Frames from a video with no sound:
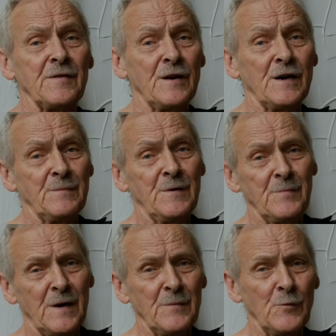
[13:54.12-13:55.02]
alignment
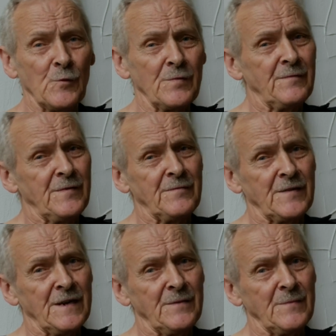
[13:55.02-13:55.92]
by more than
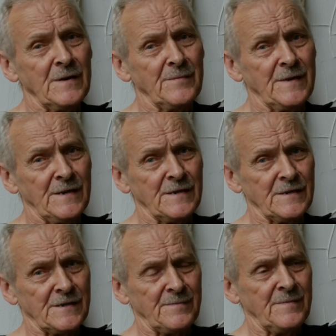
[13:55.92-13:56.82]
15
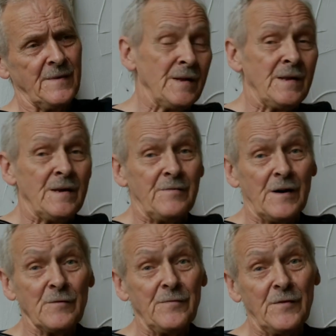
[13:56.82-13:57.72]
millimeters.
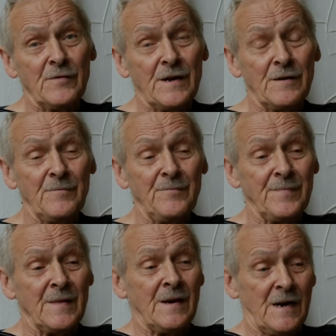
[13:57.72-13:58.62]
Final footnote.
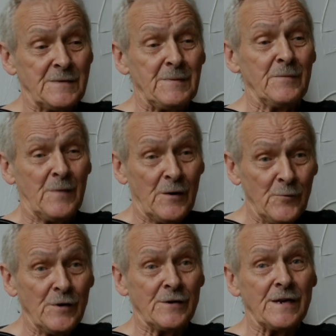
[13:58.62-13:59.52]
I spent my
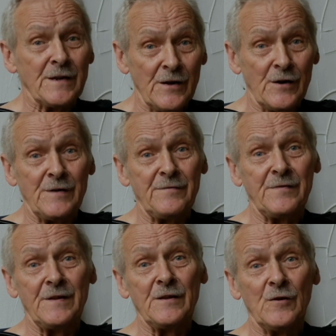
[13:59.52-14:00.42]
working life
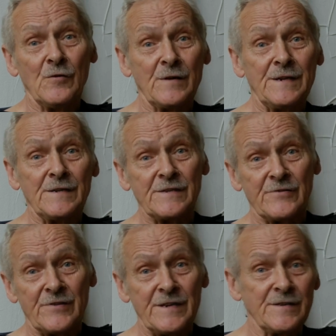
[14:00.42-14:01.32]
in the oil
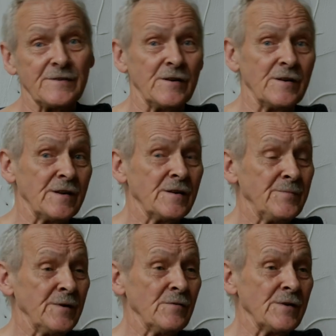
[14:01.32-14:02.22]
industry designing and
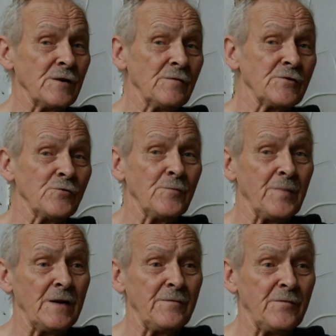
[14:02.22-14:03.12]
building offshore
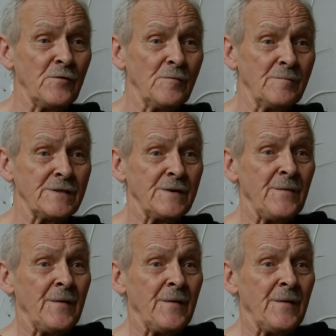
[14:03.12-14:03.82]
platforms,